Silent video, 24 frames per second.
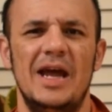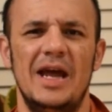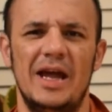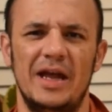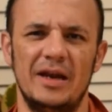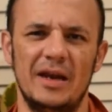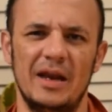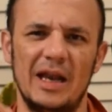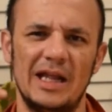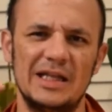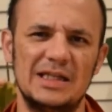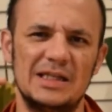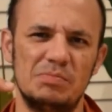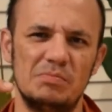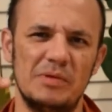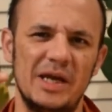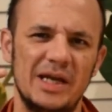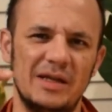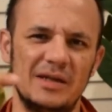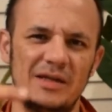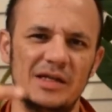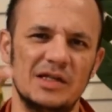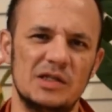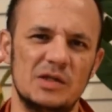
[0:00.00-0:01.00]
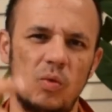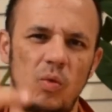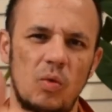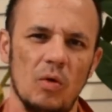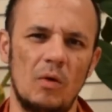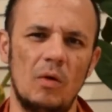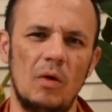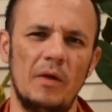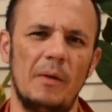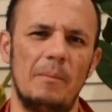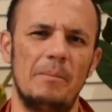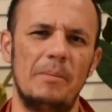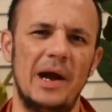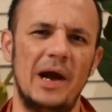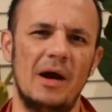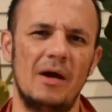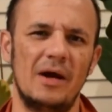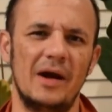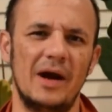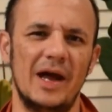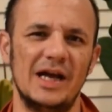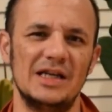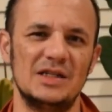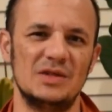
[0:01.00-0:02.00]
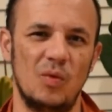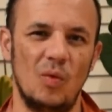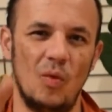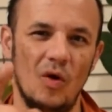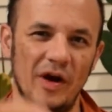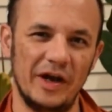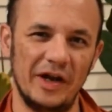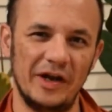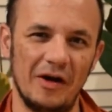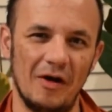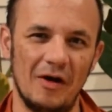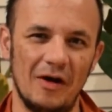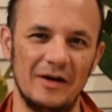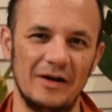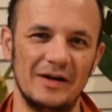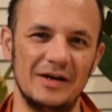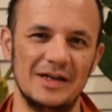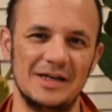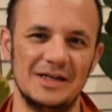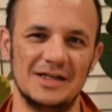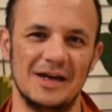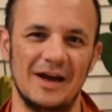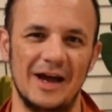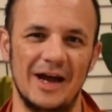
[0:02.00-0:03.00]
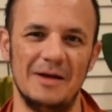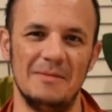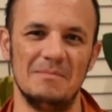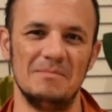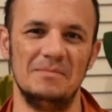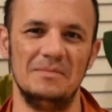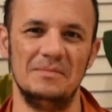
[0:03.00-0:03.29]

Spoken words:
and let's make this world a paradise 1 yard at a time.